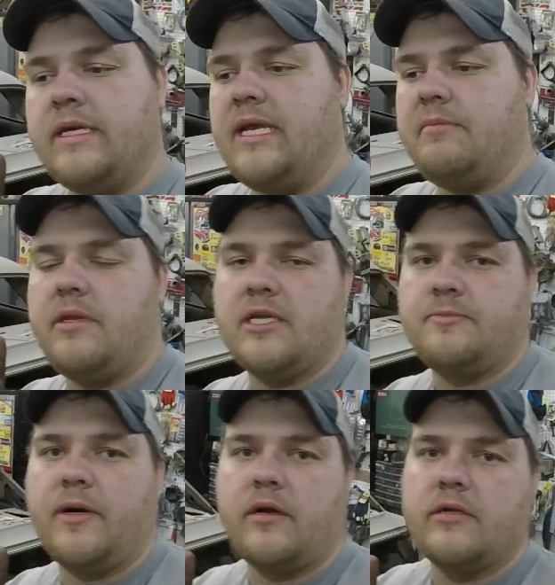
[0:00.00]
to keep
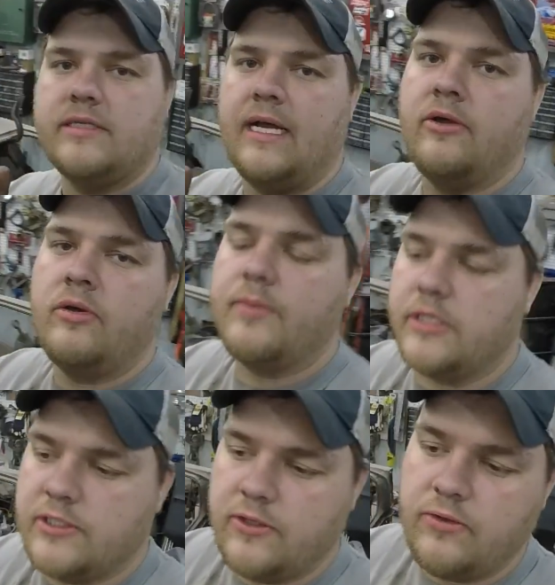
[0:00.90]
dust particles down,
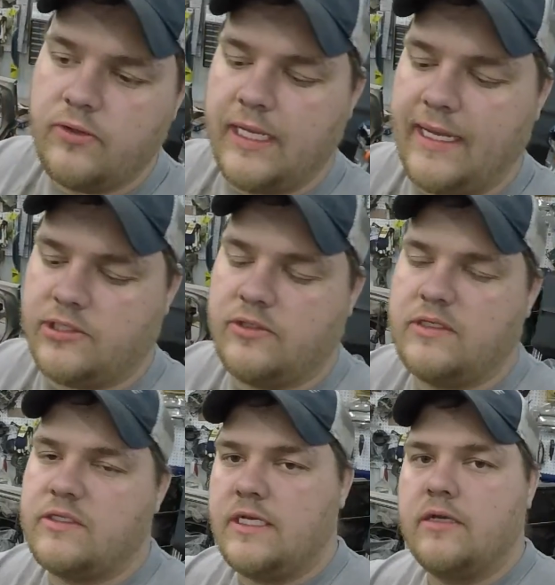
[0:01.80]
but two, to actually
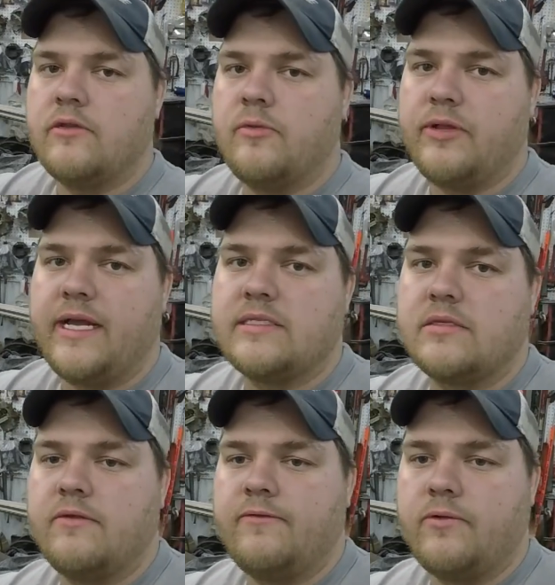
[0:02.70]
seal the
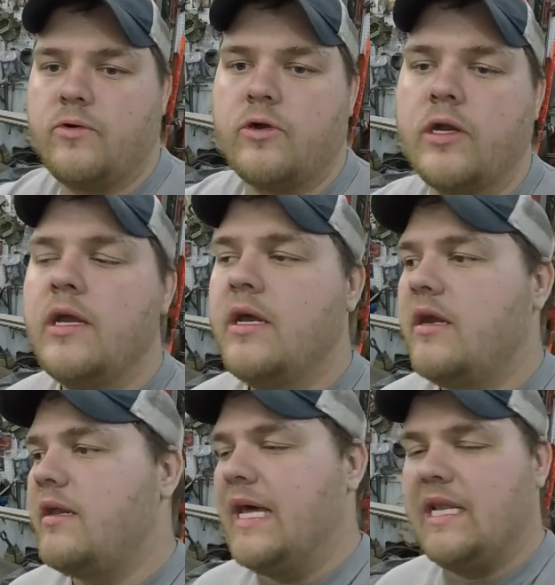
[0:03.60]
plastic to the floor,
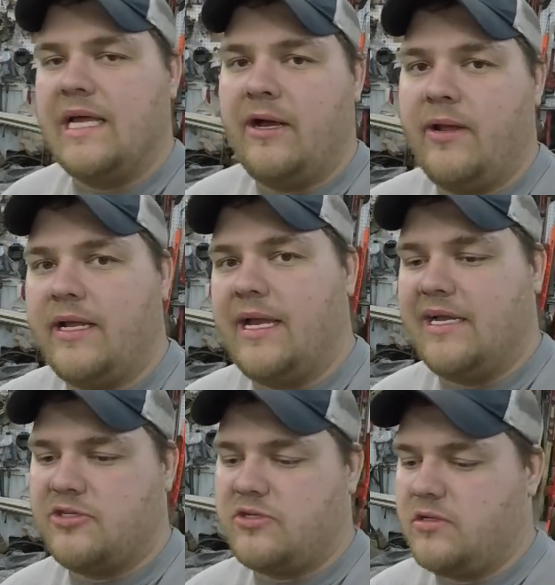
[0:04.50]
not allowing
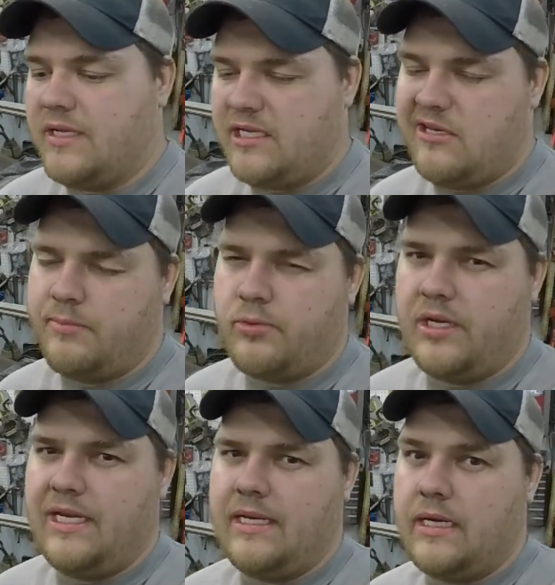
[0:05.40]
extra like
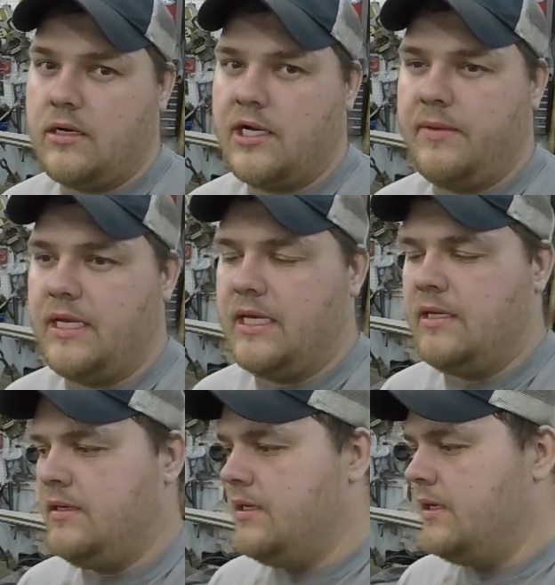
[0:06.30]
debris and air coming in.